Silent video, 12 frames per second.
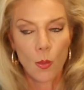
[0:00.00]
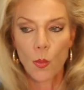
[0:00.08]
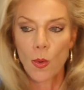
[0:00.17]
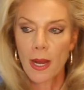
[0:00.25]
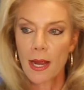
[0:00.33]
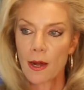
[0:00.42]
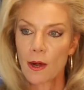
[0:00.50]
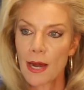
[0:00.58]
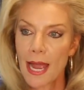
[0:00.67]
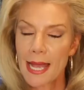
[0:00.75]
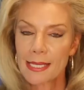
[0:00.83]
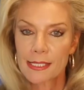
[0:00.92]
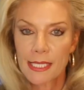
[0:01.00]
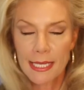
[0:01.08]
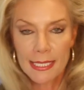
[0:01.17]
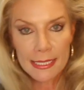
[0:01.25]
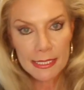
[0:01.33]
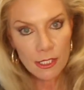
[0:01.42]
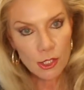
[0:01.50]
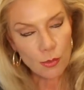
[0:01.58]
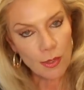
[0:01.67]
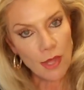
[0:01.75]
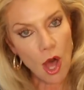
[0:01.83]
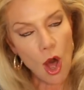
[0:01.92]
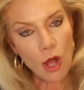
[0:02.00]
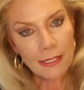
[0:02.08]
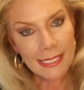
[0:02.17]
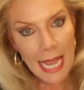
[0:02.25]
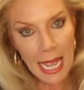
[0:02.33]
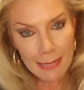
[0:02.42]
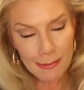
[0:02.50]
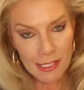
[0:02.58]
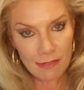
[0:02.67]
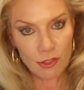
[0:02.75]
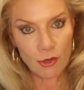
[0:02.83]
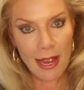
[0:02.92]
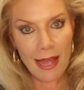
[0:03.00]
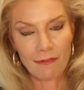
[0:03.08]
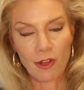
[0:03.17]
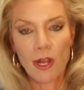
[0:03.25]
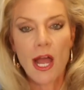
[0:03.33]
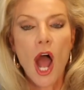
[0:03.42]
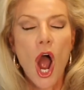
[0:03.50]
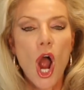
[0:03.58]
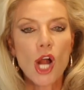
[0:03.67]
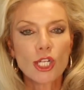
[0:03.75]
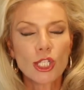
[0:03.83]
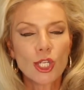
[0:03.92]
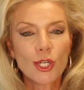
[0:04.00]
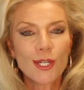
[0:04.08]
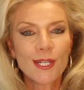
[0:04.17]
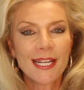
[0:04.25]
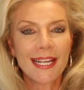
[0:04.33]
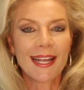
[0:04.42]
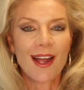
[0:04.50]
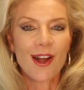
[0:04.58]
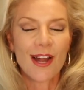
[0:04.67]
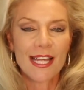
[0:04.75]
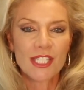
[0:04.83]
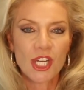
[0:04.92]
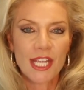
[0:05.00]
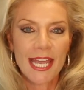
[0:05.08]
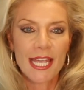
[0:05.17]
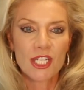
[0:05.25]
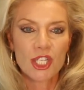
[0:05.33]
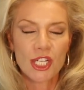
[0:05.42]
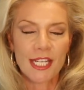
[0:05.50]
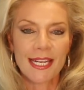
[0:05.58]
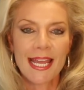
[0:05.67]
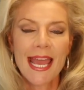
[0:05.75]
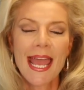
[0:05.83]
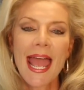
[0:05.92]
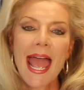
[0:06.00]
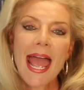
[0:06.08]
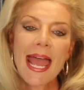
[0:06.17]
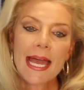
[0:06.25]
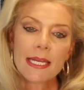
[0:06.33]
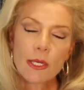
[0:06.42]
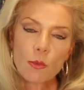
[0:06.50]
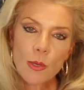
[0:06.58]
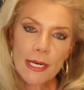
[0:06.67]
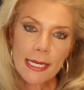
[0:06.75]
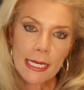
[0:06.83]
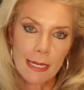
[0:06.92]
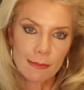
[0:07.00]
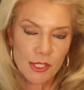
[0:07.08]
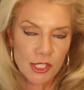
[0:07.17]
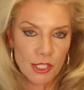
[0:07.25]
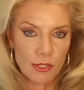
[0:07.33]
Whereas, and it deals with all types of travel, our learning, our education. And when it comes